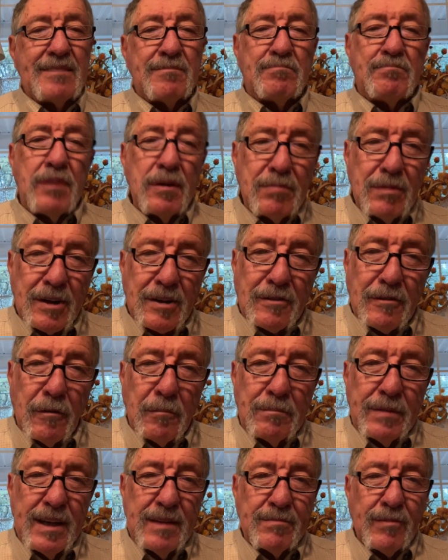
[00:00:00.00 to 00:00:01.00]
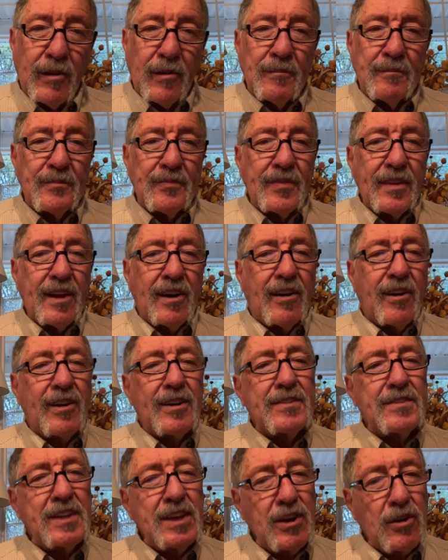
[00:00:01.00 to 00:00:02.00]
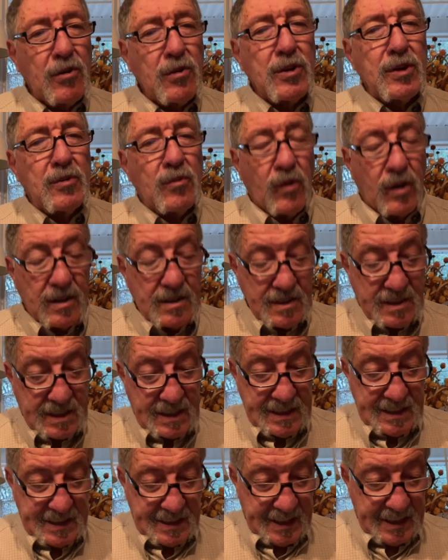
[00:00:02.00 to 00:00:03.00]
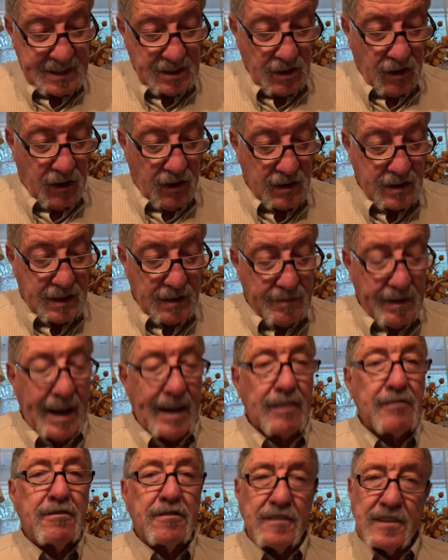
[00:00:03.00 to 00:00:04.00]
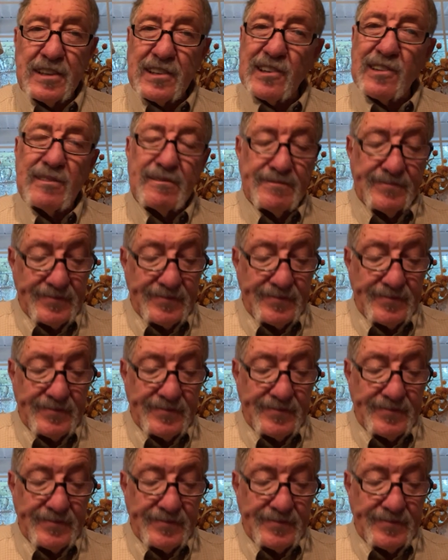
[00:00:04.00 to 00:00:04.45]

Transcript: Biblical people aren't the only ones that talk about fear.